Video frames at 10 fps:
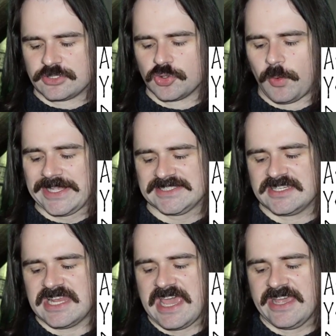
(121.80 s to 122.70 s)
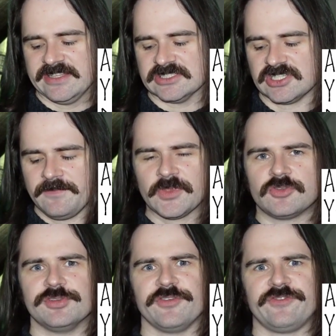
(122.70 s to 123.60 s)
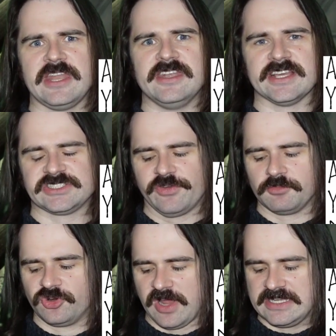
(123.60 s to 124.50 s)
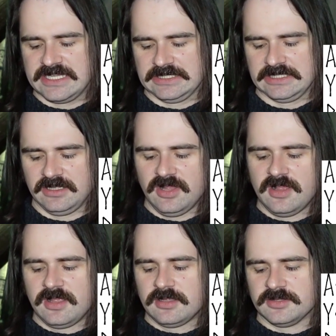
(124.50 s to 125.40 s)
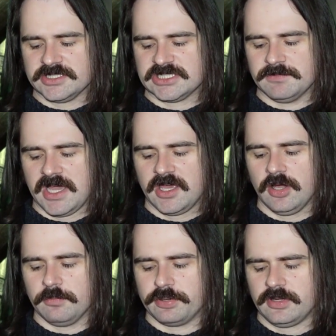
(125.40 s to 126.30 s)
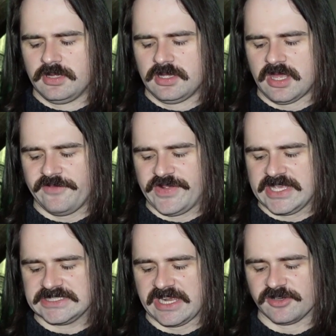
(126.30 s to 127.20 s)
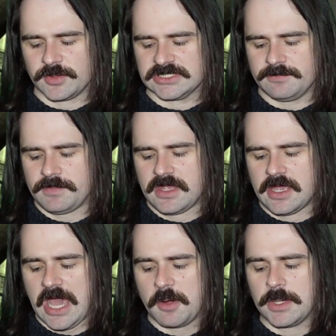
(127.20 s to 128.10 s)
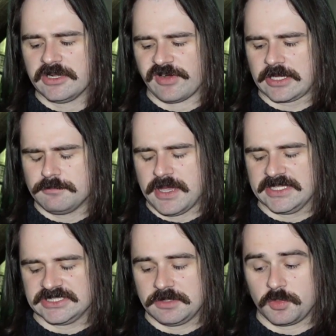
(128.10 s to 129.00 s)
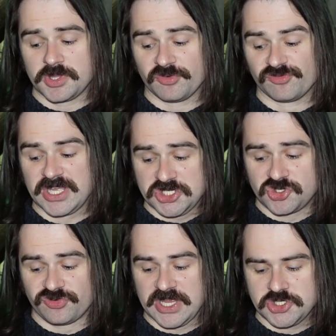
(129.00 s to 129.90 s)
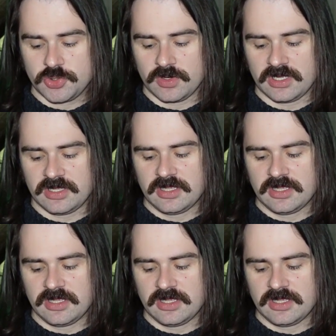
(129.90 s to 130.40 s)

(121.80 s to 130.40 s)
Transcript: to the West Danes to defend us from Grendel. This is my hope, and for his heroism I will recompense him with a rich treasure.